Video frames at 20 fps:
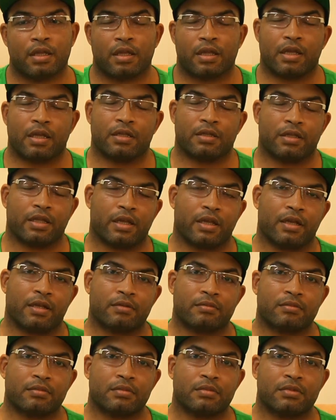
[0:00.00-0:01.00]
And
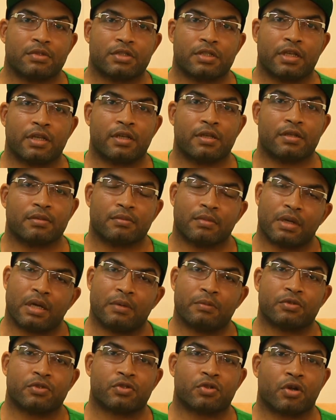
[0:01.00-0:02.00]
then, team,
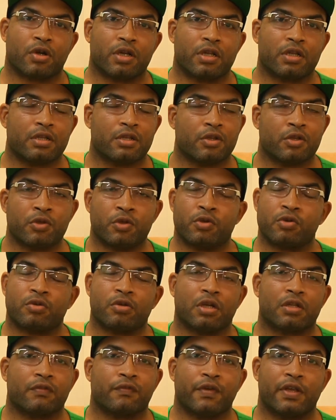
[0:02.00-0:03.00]
I'm sorry you'll
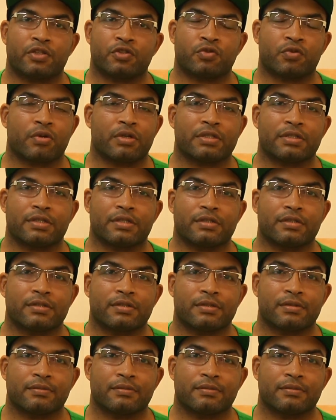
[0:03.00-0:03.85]
not face Joan Cis.